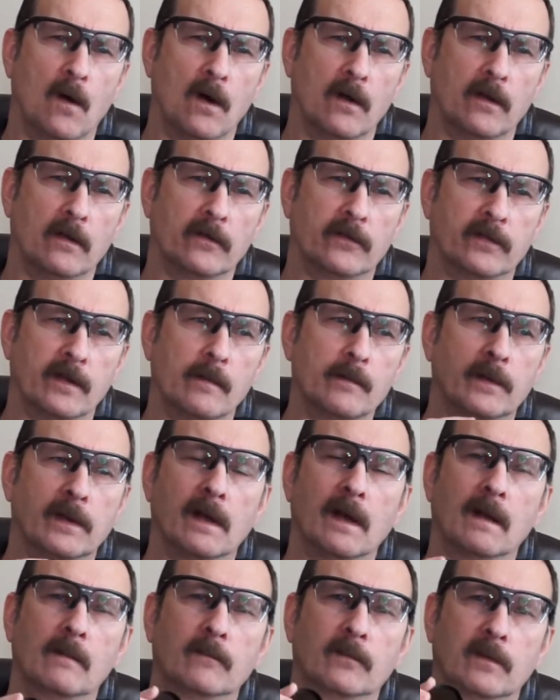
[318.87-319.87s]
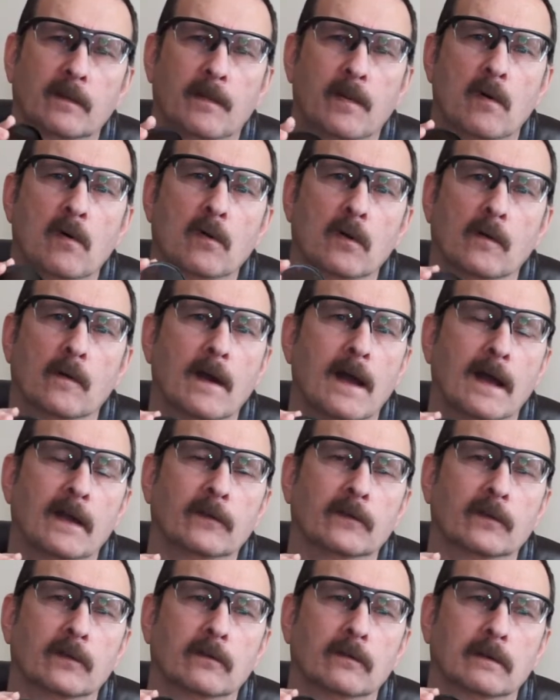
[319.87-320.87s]
sometimes the
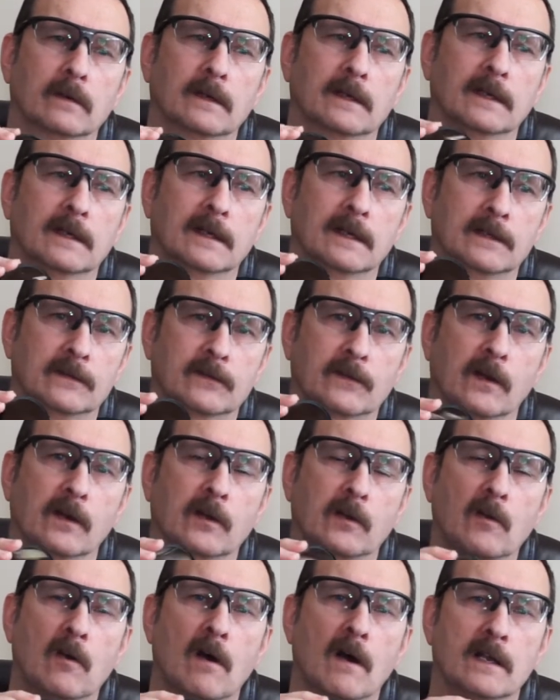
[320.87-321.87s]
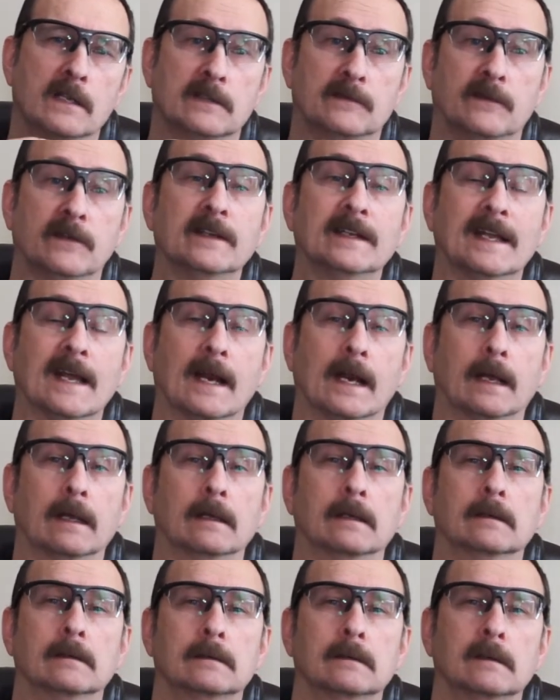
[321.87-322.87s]
polarizer is going to cause vignetting.
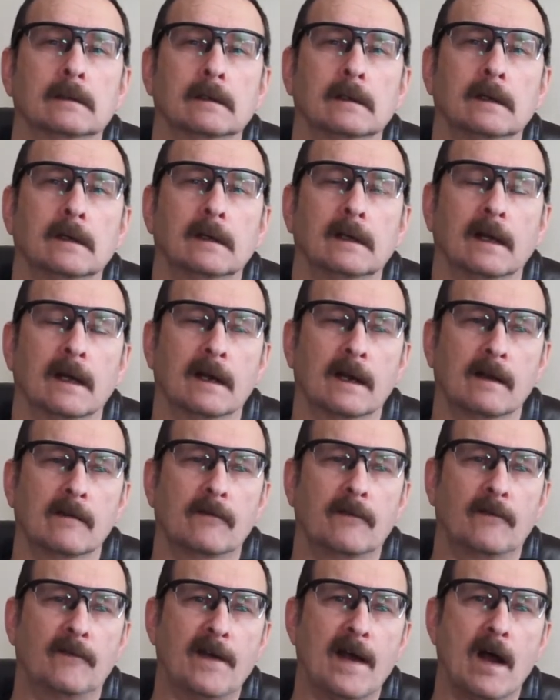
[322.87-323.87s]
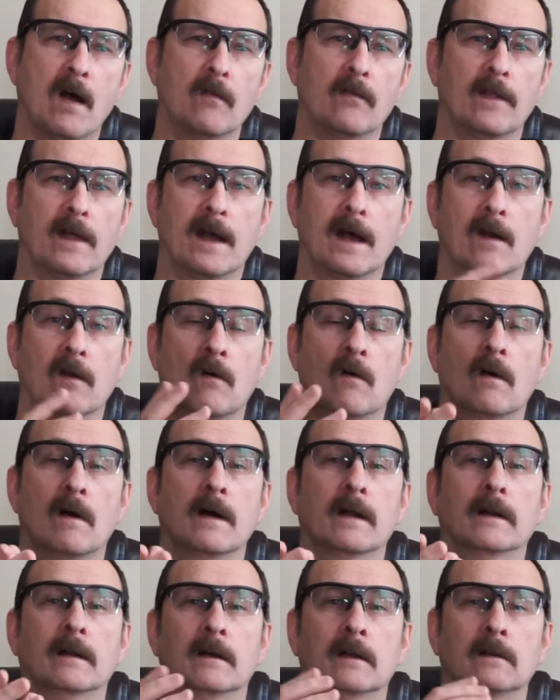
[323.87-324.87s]
And I've found that
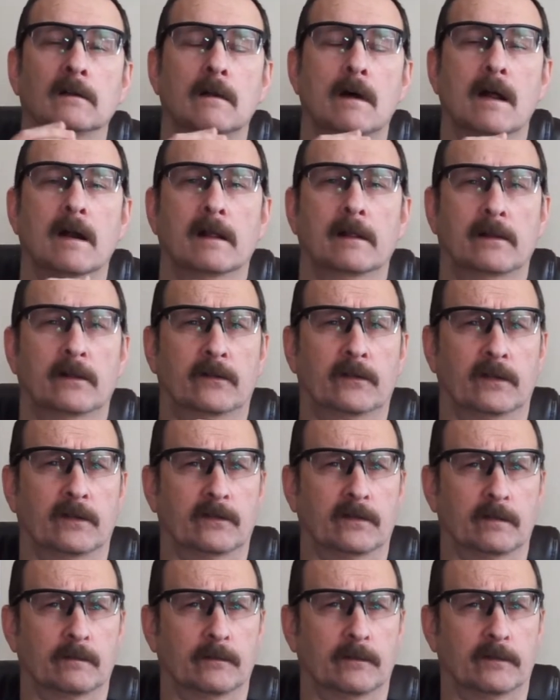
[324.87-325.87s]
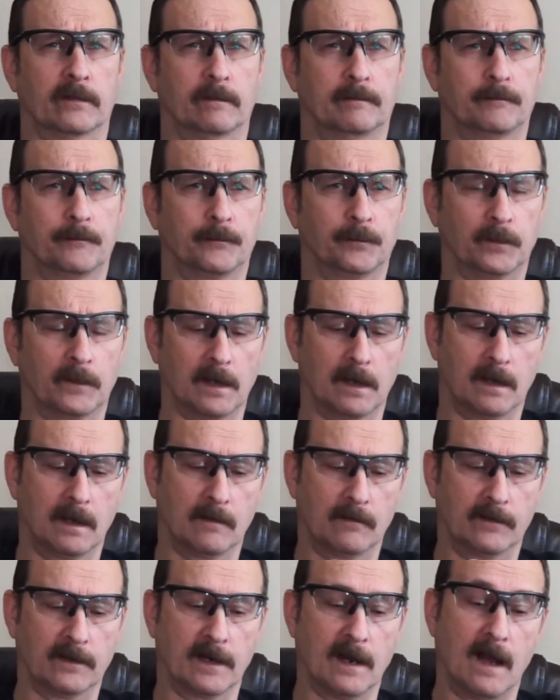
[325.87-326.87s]
on a lot of the systems
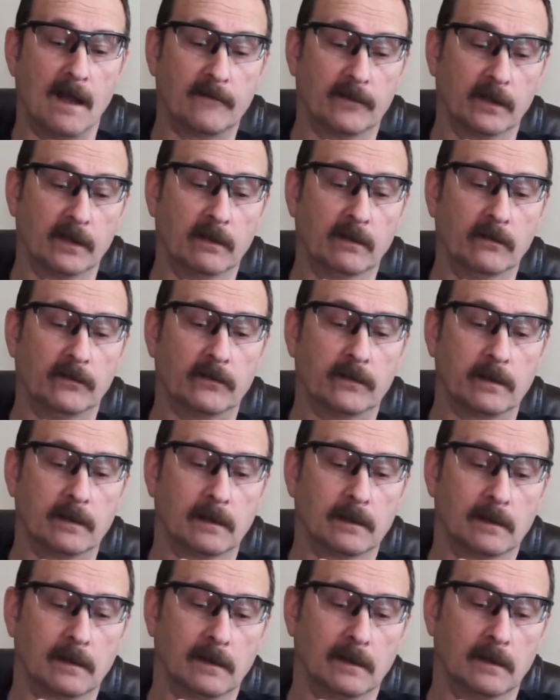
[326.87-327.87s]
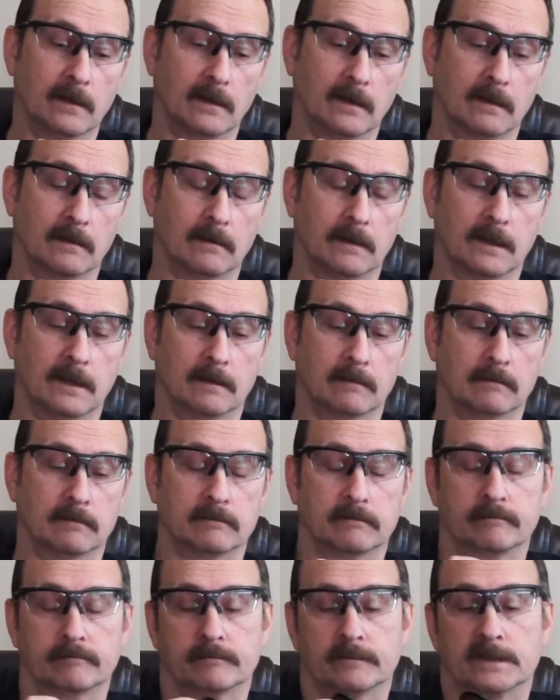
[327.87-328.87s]
that I've used.
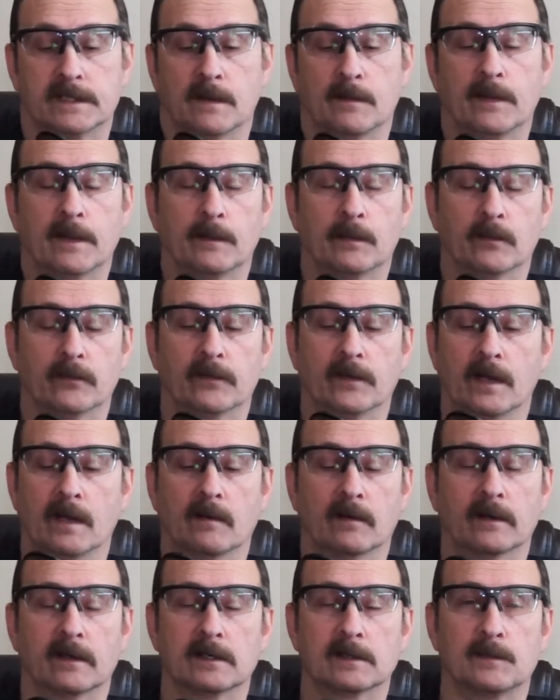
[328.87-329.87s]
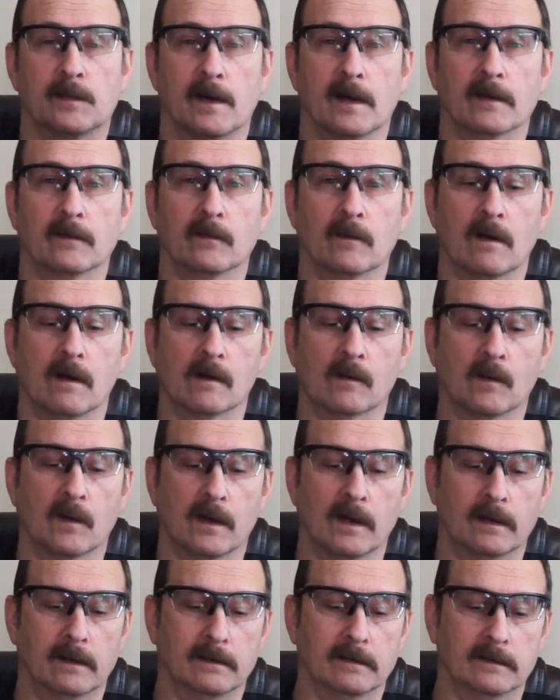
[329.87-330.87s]
Some people say, oh, you're just buying the wrong
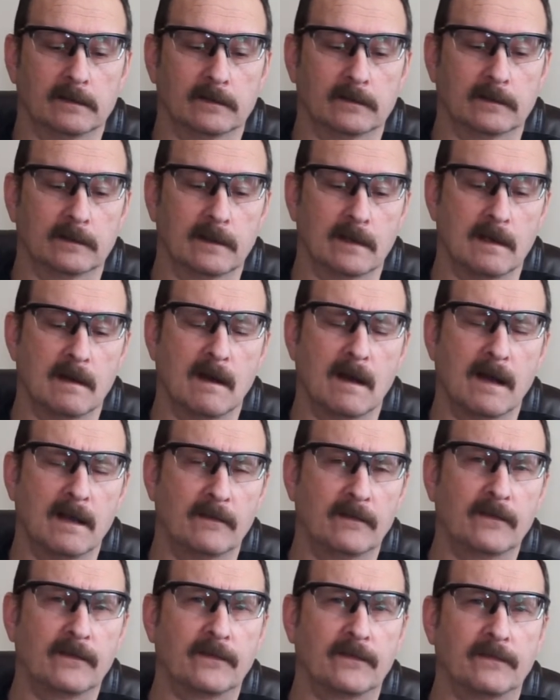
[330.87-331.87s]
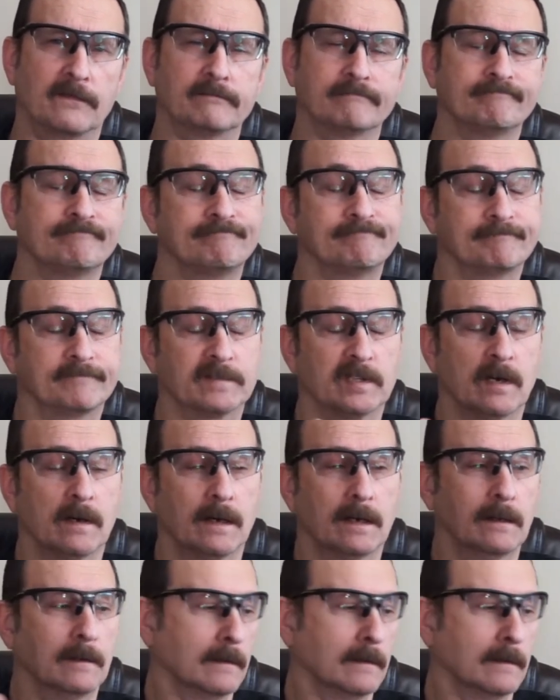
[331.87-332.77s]
one. No, sorry.